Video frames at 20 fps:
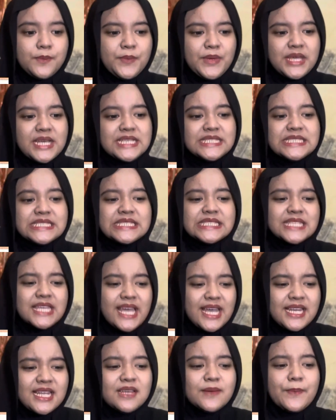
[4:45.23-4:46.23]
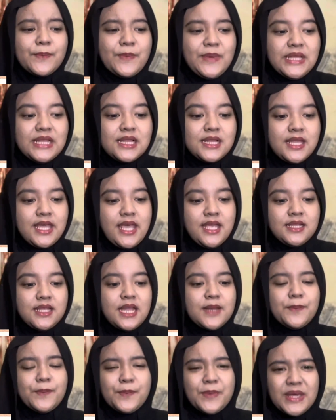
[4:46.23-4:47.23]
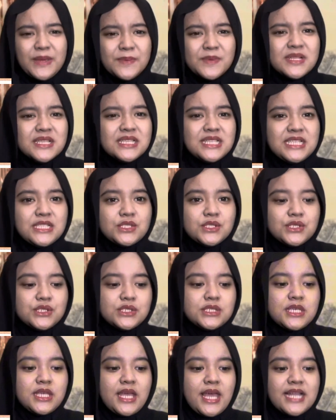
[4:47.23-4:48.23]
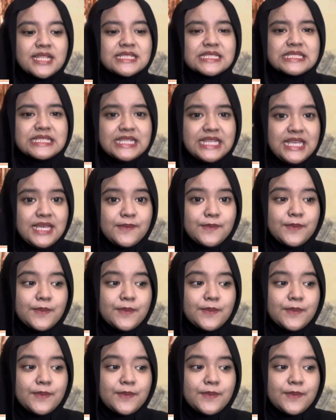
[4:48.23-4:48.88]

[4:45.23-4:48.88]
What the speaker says: because it's getting a bit late and people need to get sleep."